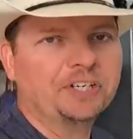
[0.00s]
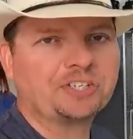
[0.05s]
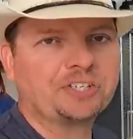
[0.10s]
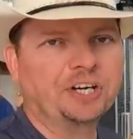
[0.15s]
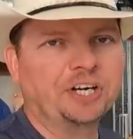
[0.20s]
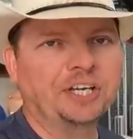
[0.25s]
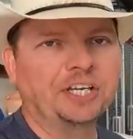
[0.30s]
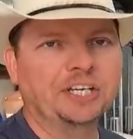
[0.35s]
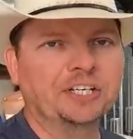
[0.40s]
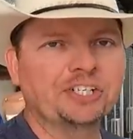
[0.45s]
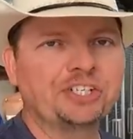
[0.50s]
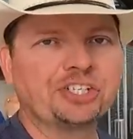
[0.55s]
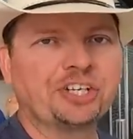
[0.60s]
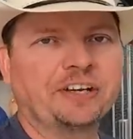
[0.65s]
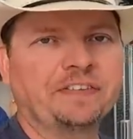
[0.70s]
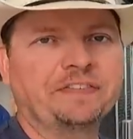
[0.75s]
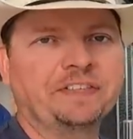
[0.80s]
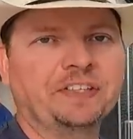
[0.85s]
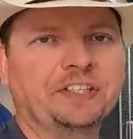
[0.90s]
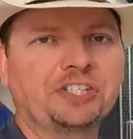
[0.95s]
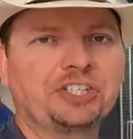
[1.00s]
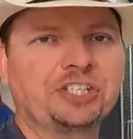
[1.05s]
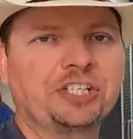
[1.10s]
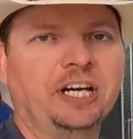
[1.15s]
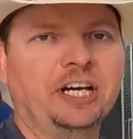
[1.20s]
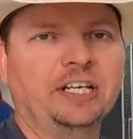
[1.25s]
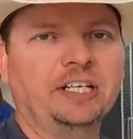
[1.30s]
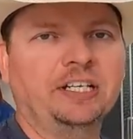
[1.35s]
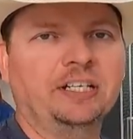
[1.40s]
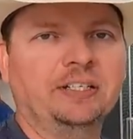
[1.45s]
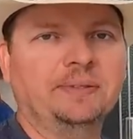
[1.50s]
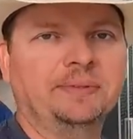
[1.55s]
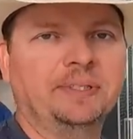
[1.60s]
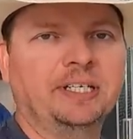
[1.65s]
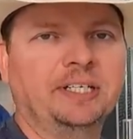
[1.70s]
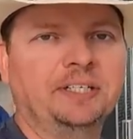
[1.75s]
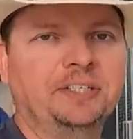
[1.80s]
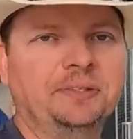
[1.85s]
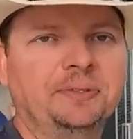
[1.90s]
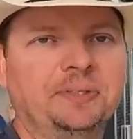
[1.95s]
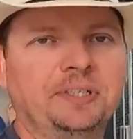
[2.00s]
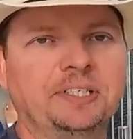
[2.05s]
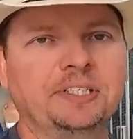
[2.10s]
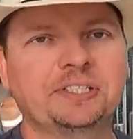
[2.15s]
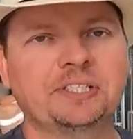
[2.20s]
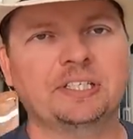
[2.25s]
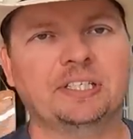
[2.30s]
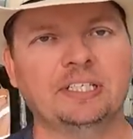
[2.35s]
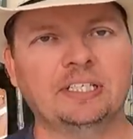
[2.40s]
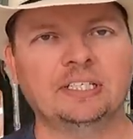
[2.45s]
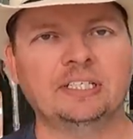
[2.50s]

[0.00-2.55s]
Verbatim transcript: sure I get Jeff in the shot here when I do this.